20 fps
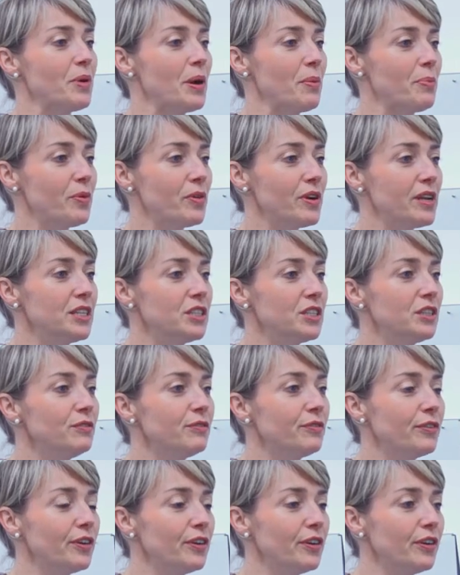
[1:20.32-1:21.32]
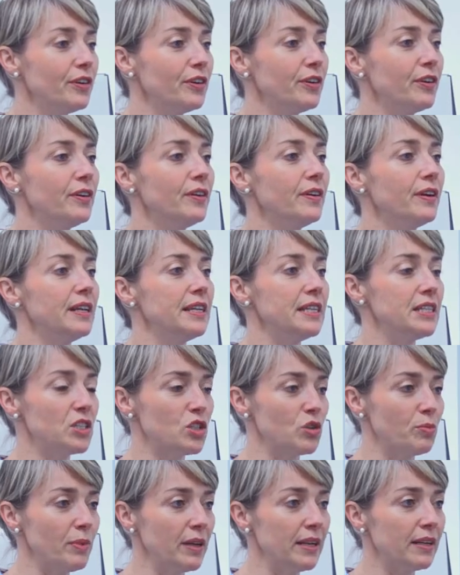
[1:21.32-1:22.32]
preparation for an
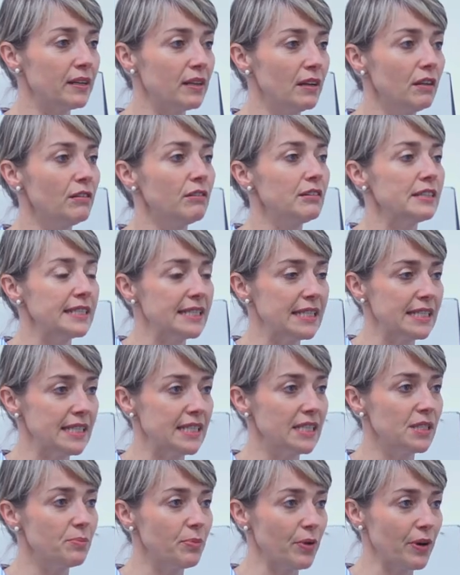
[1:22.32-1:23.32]
instrumental or assisted